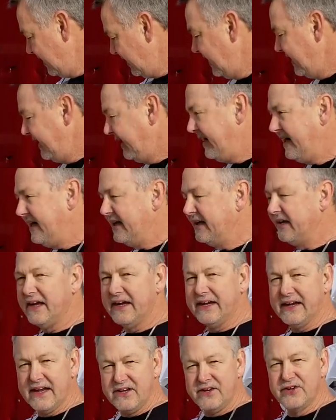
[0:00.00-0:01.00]
And again,
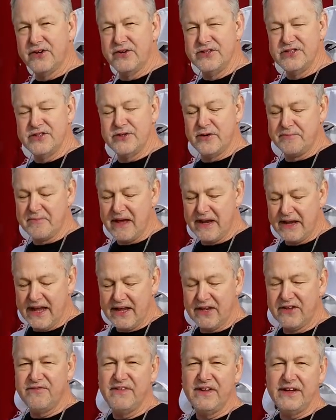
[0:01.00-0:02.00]
like I told you in my
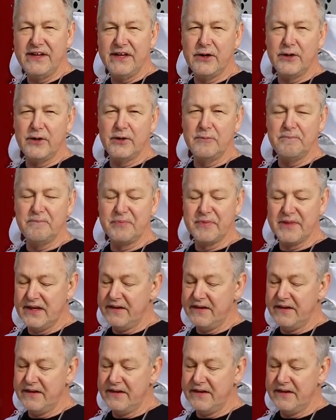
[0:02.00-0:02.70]
last video,